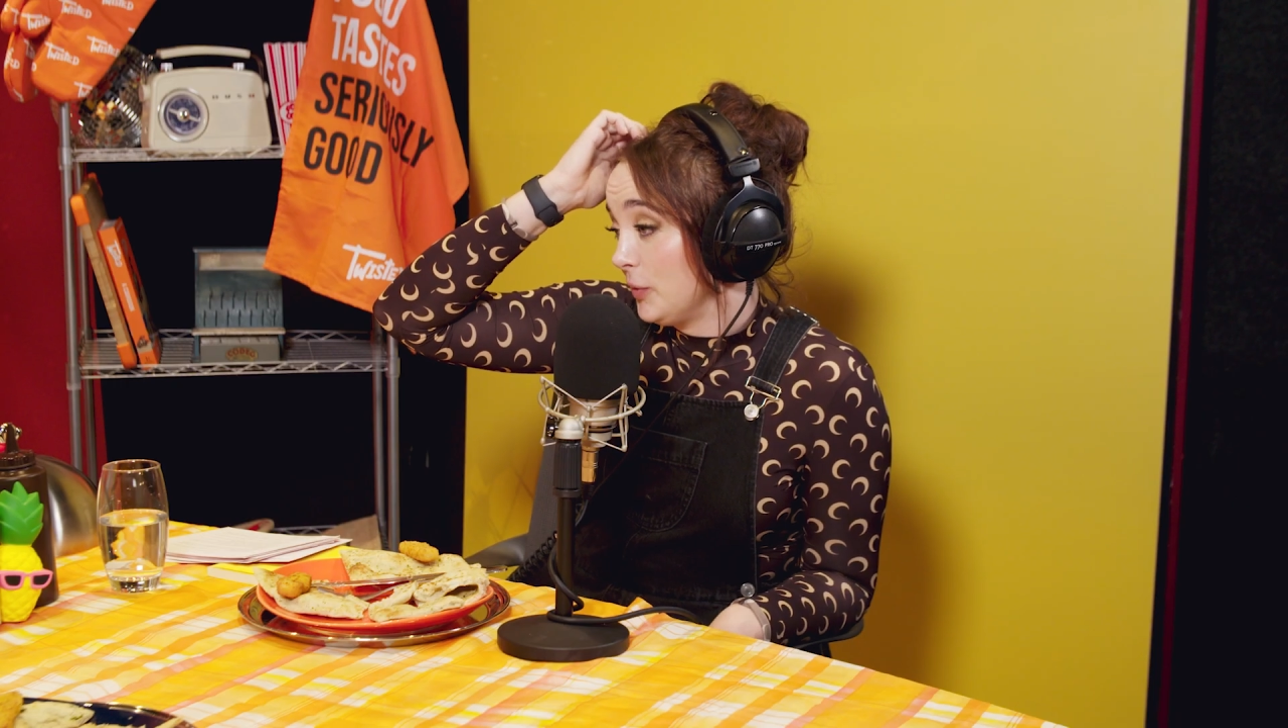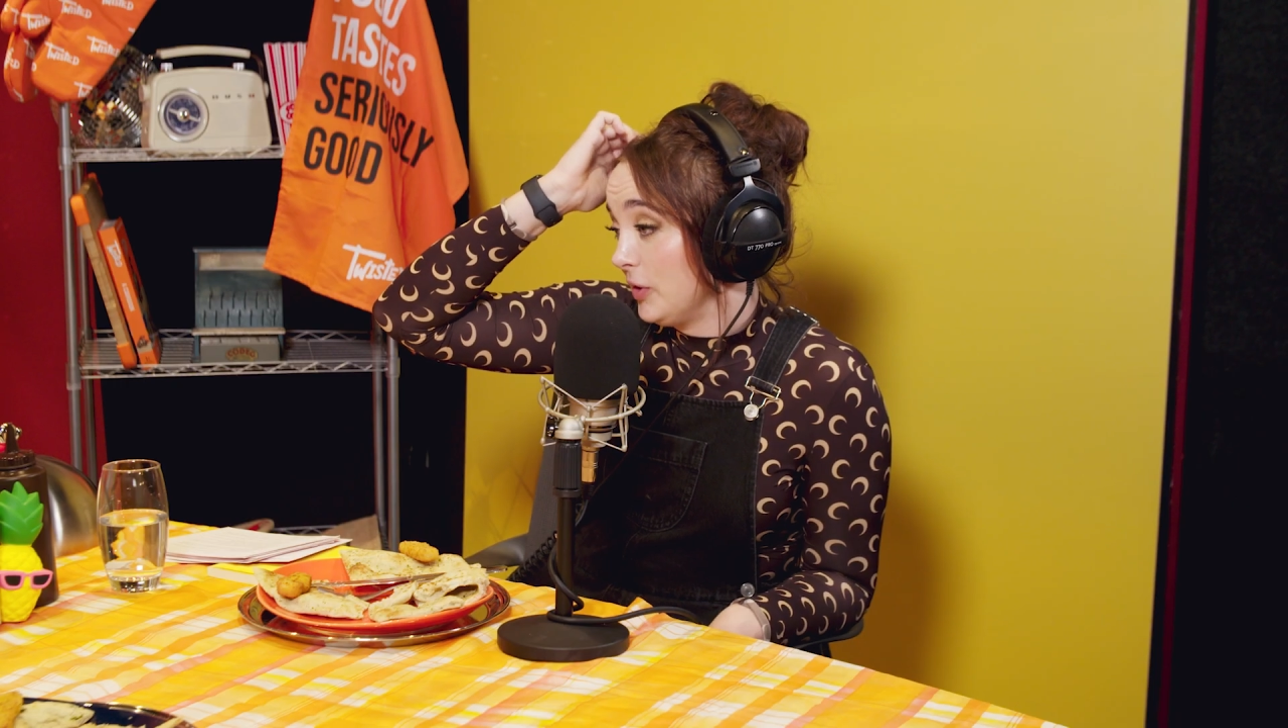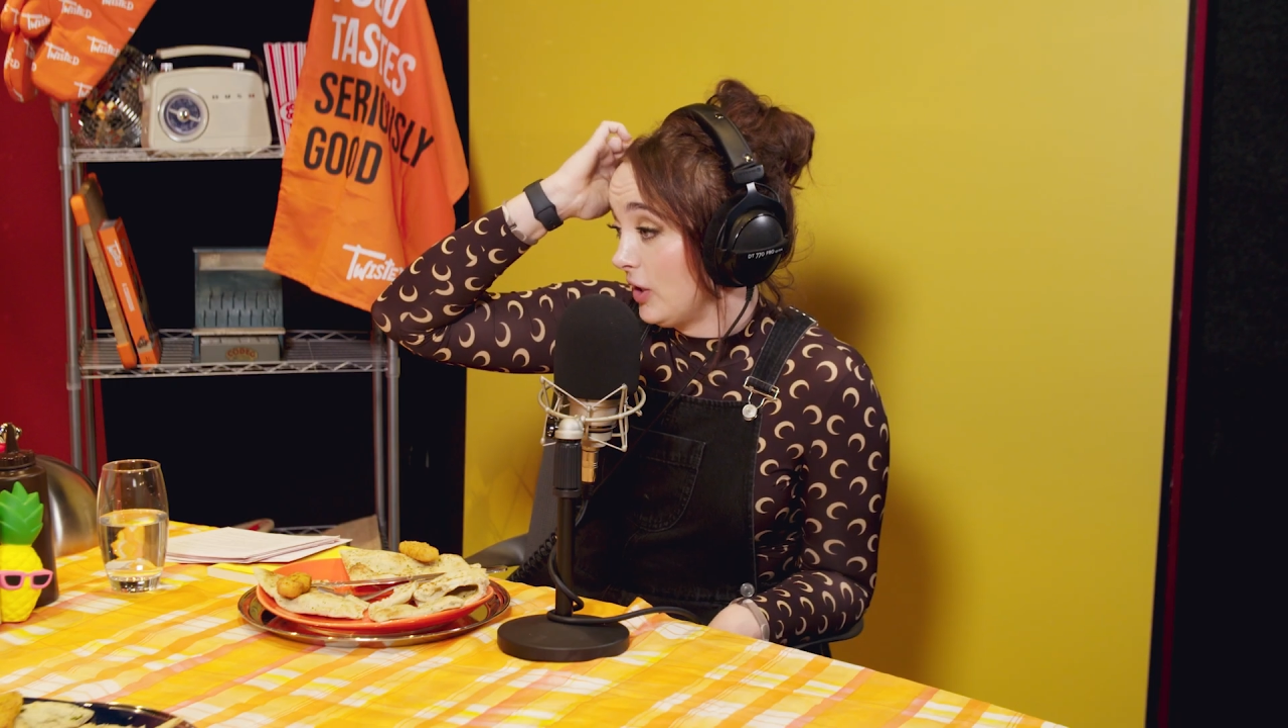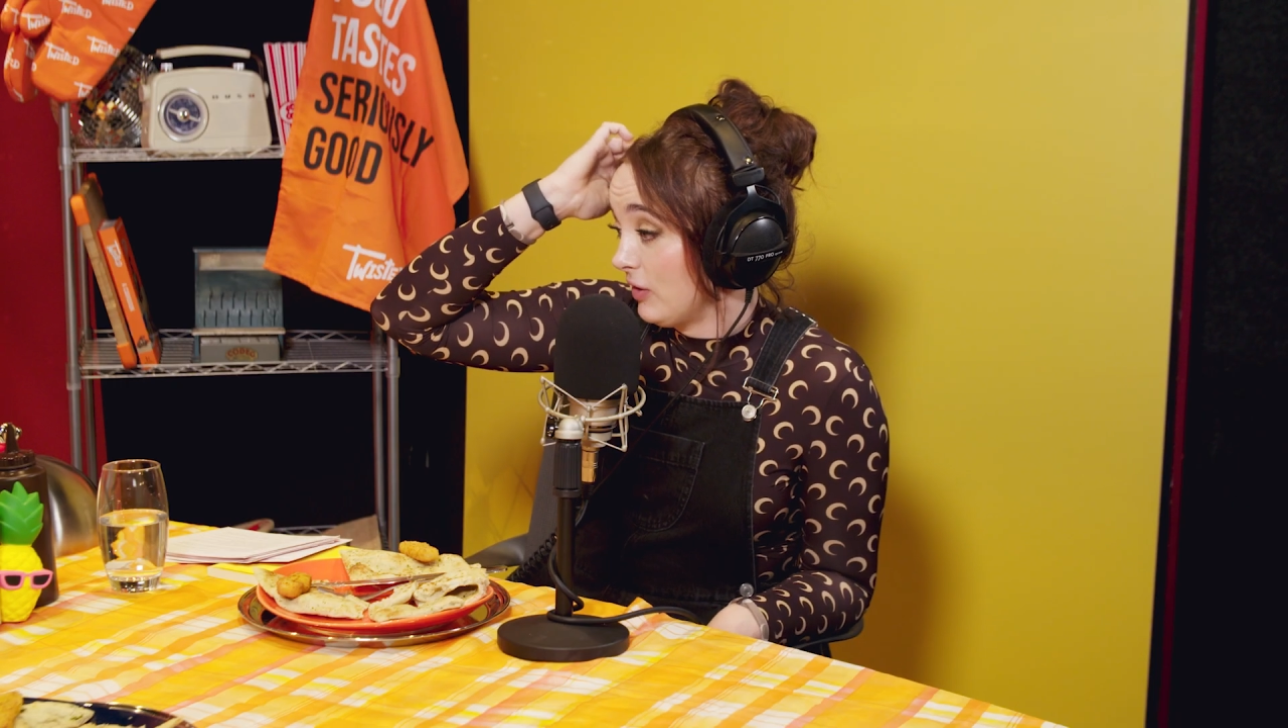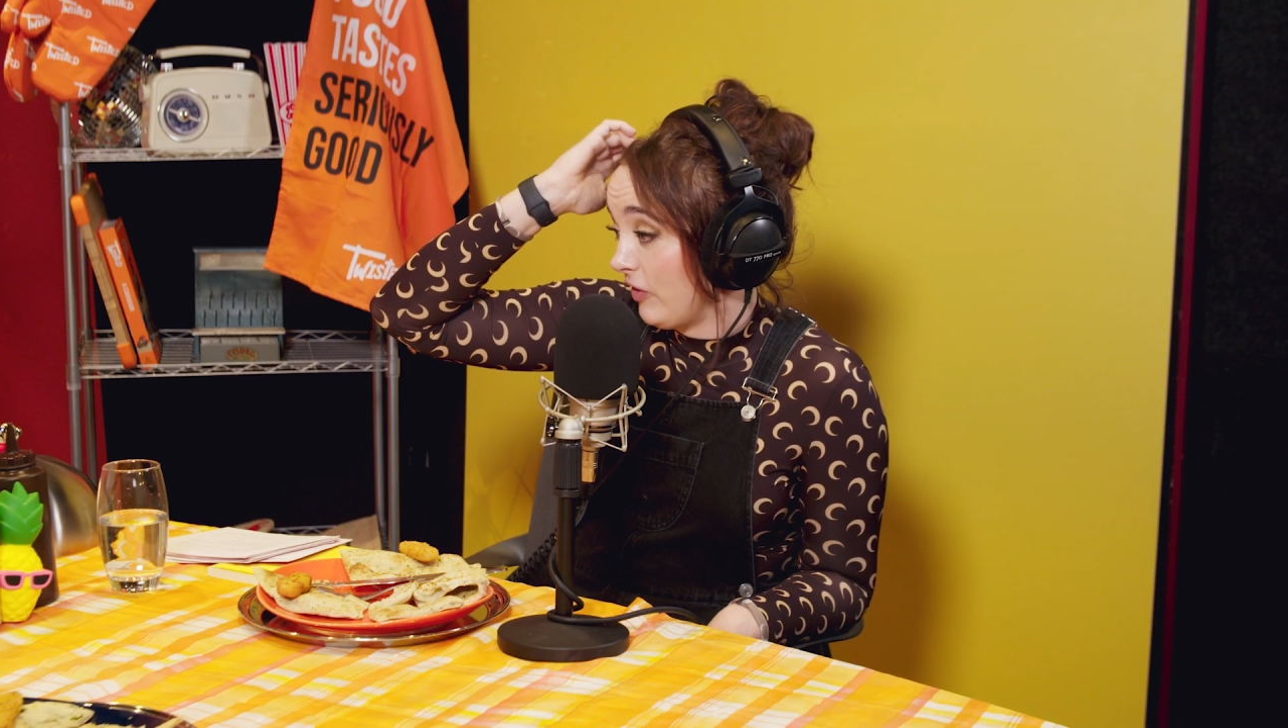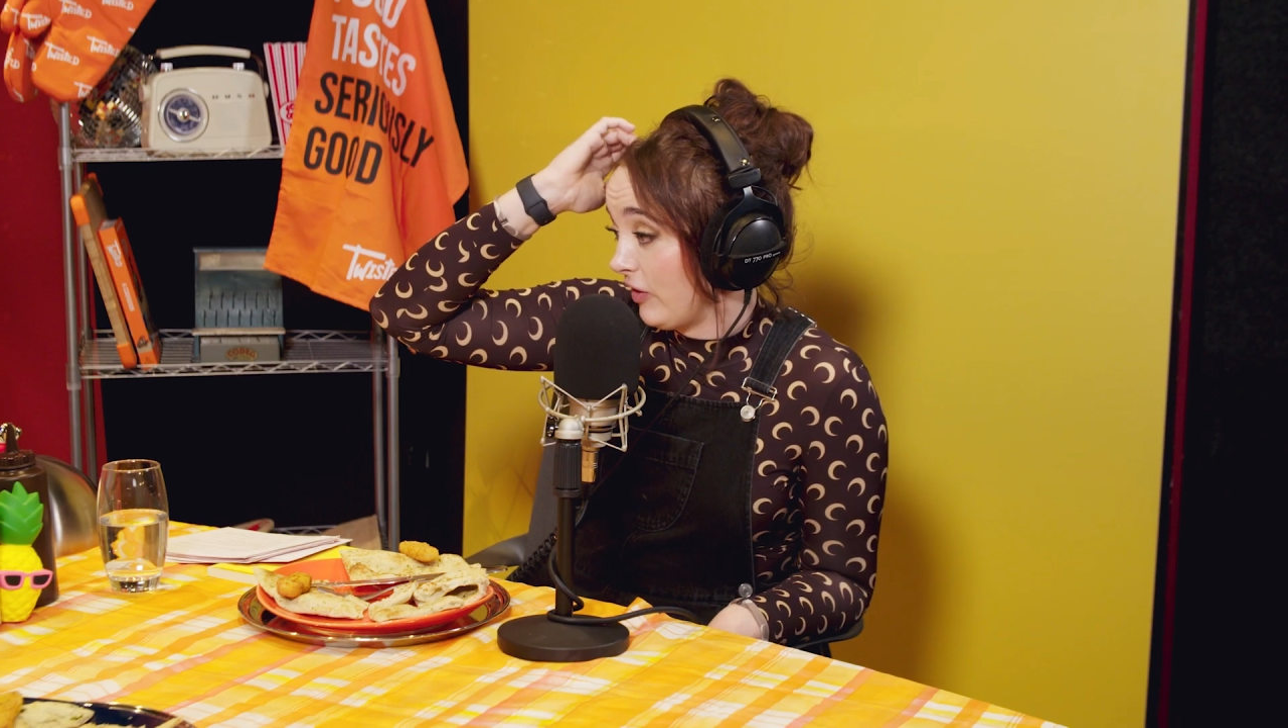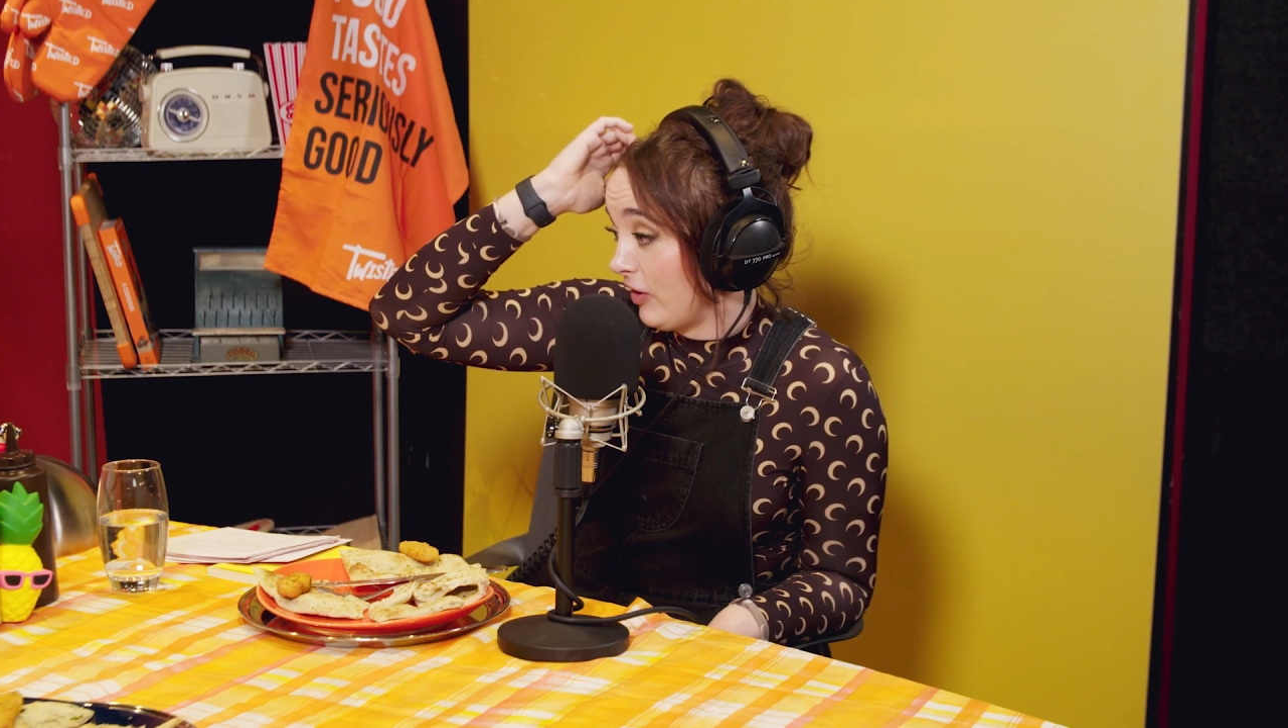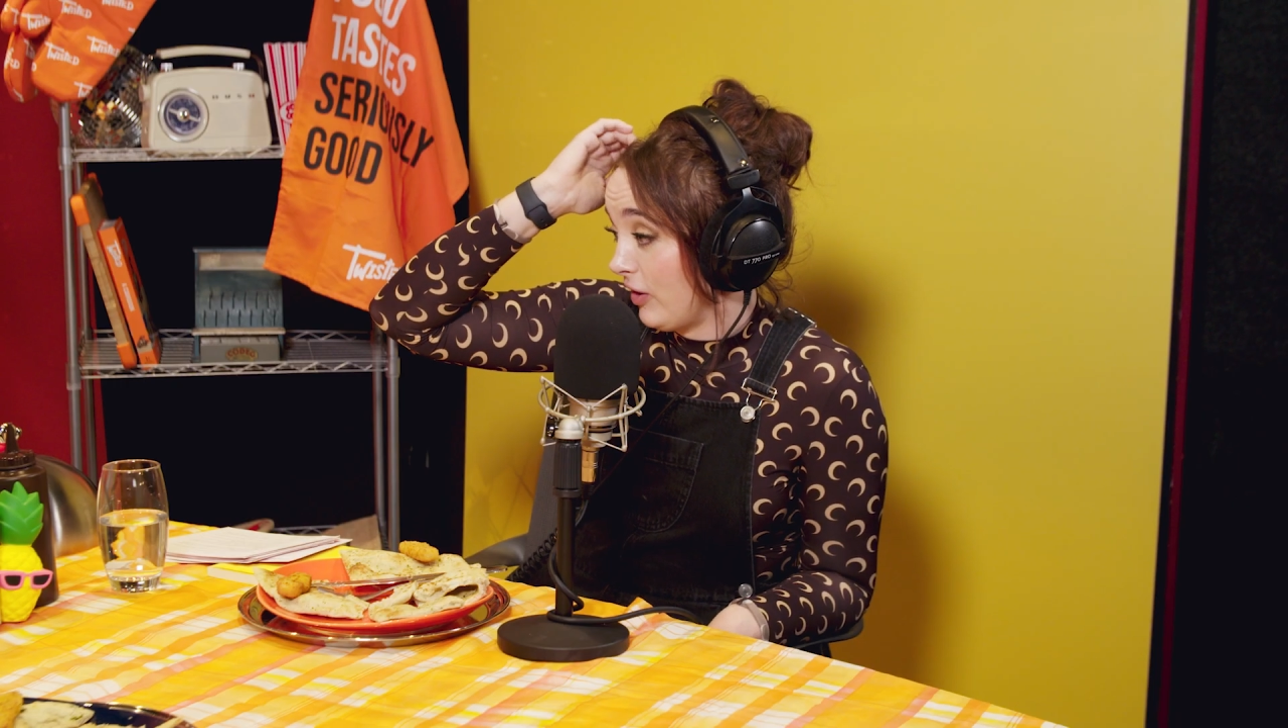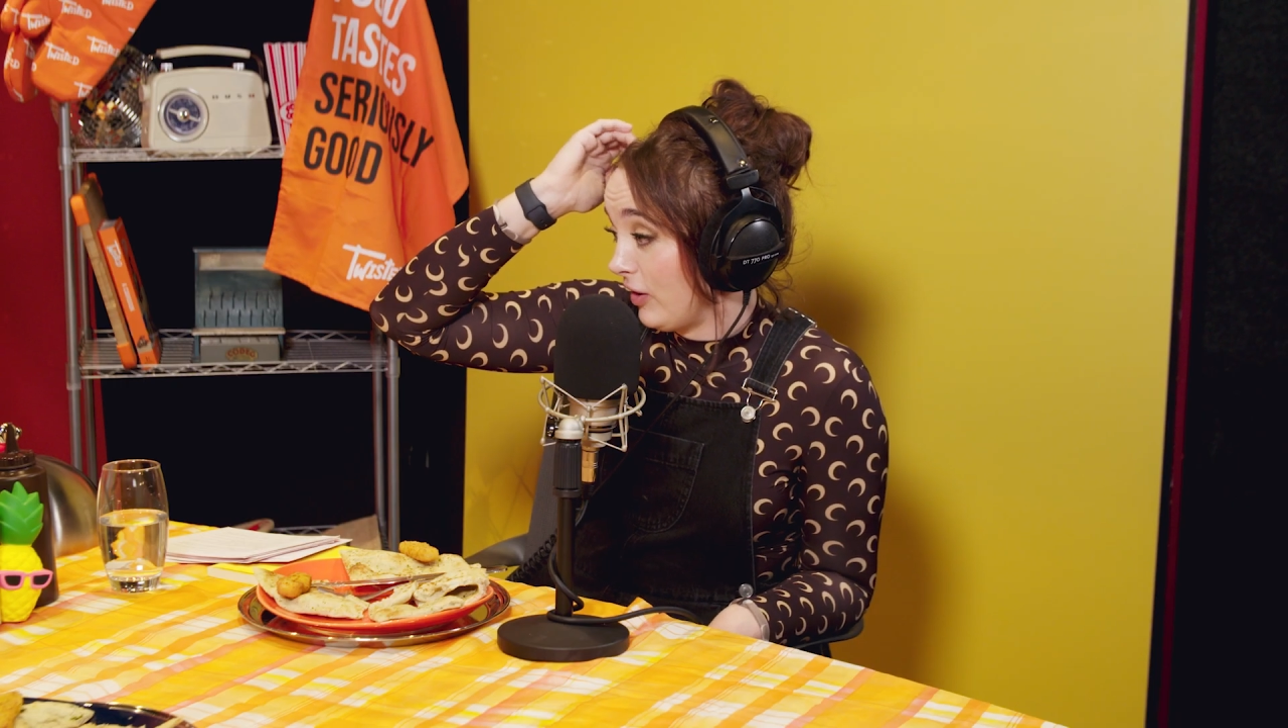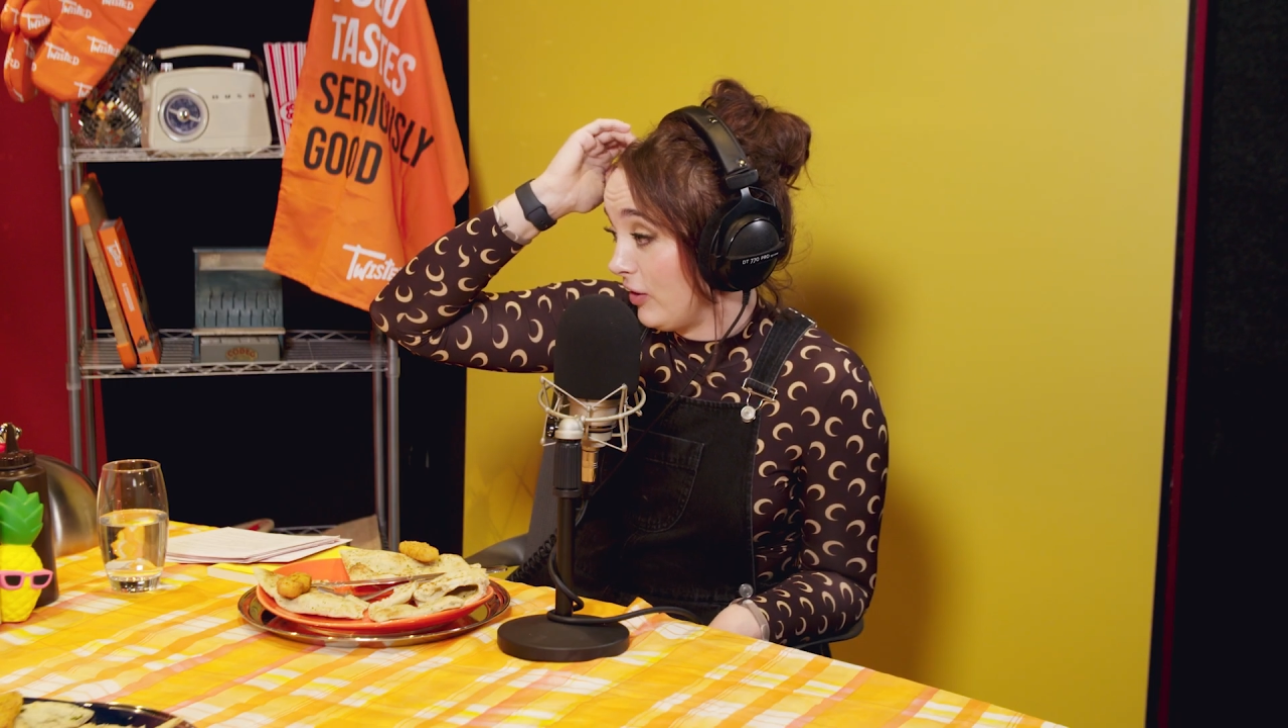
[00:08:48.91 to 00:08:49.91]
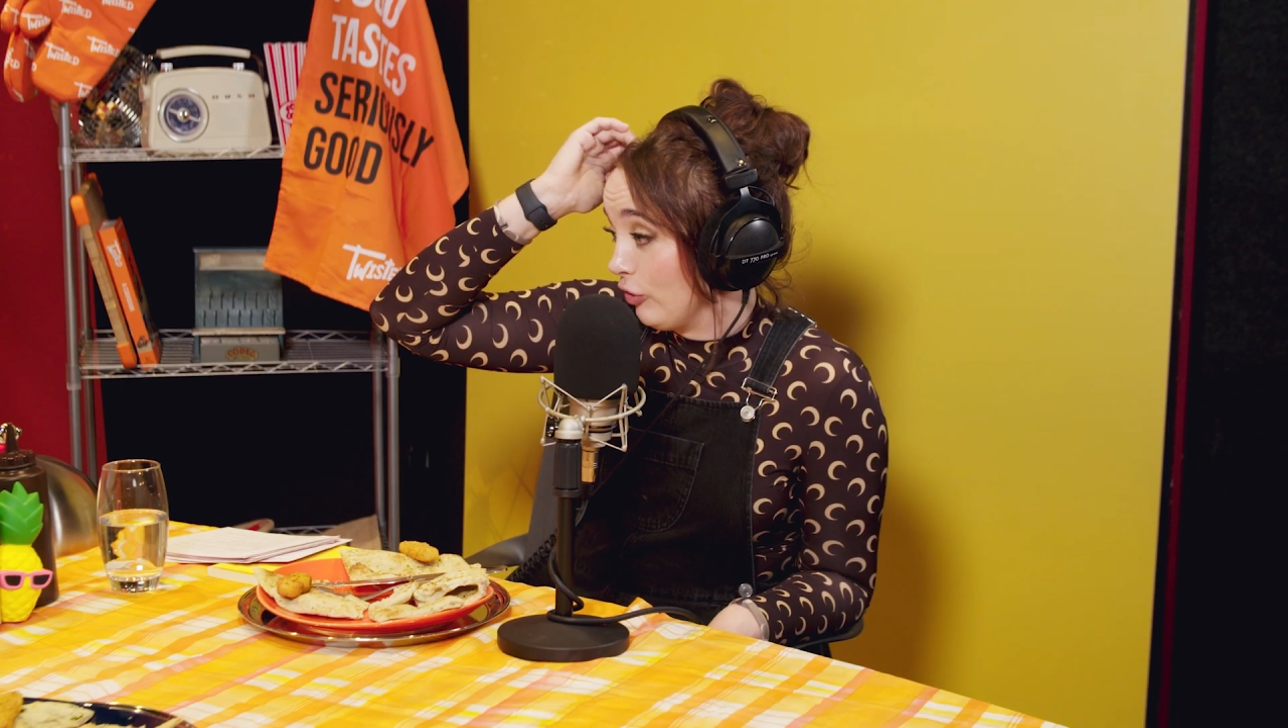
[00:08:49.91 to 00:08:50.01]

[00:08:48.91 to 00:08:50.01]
were into